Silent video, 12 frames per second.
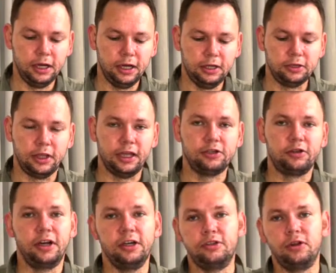So that's
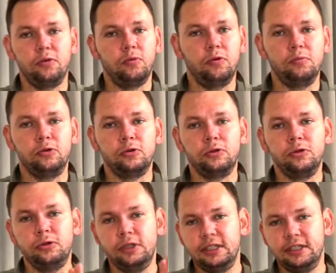great. It's not warm or
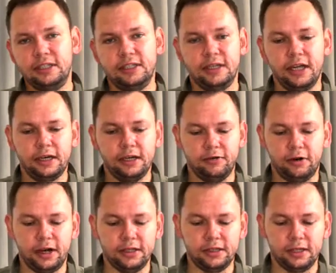cool. It's exactly
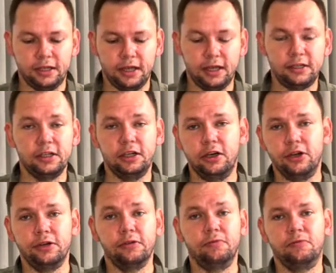right. And that
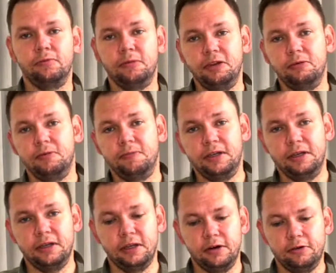alone for me would be
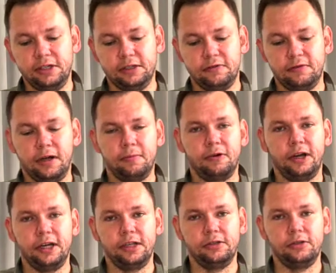a reason for
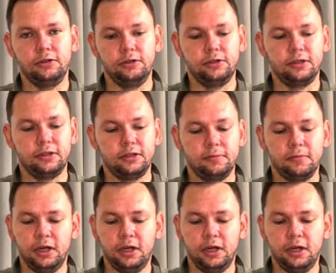upgrading to the new system,